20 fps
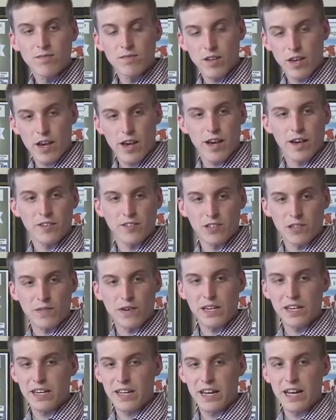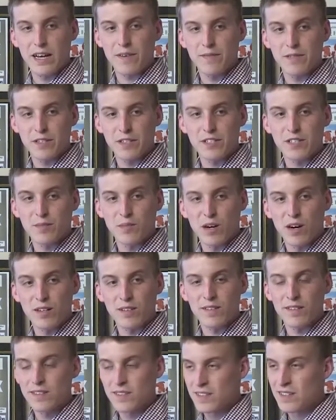Yeah, so if I get 1/2 inch a
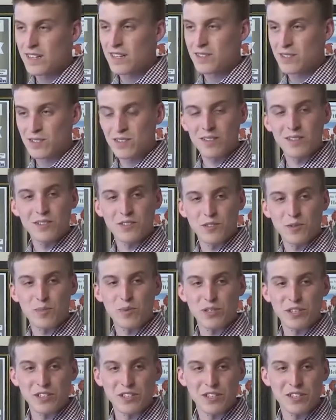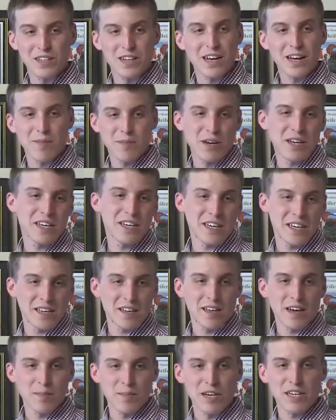month, that's doing pretty good. I might
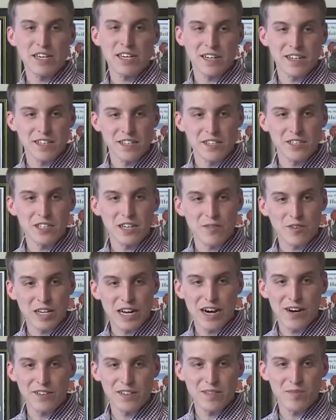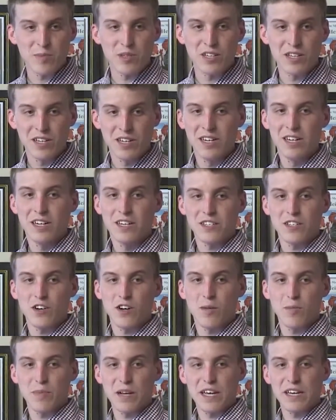get 1 inch every now and then, but
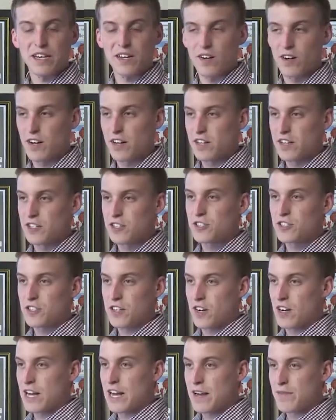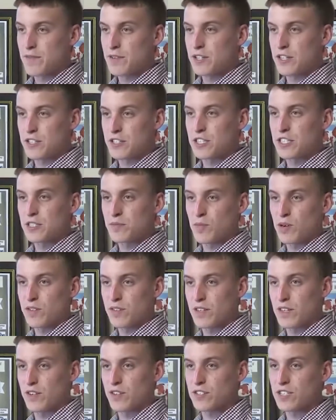I'm banking on 1 inch or 1/2 inch each
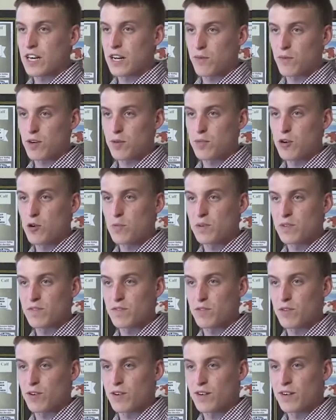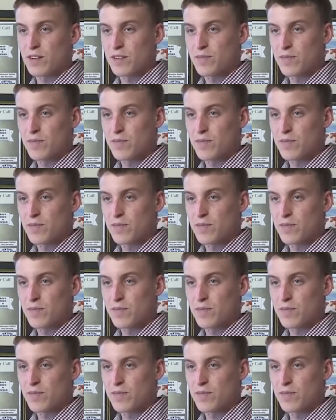month there. It's kind of what I'm hoping for.